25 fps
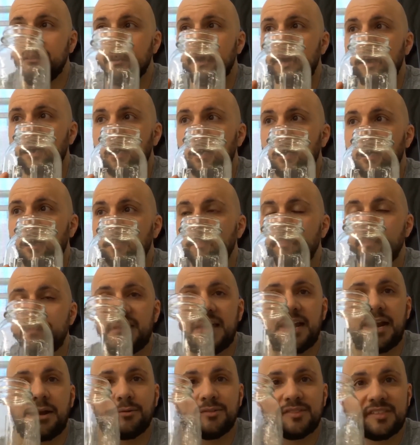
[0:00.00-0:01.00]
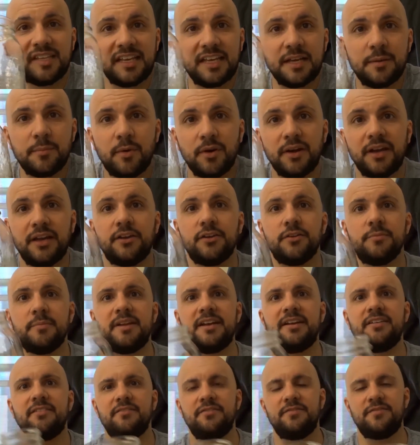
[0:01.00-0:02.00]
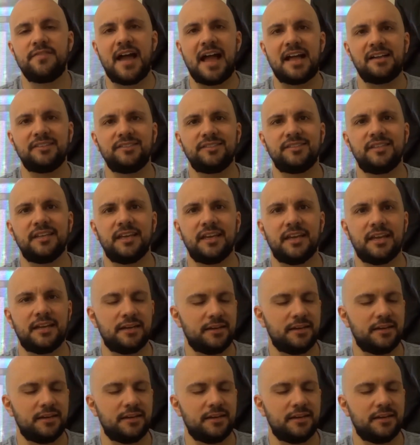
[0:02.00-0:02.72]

Um, and I was thinking about intermittent fasting,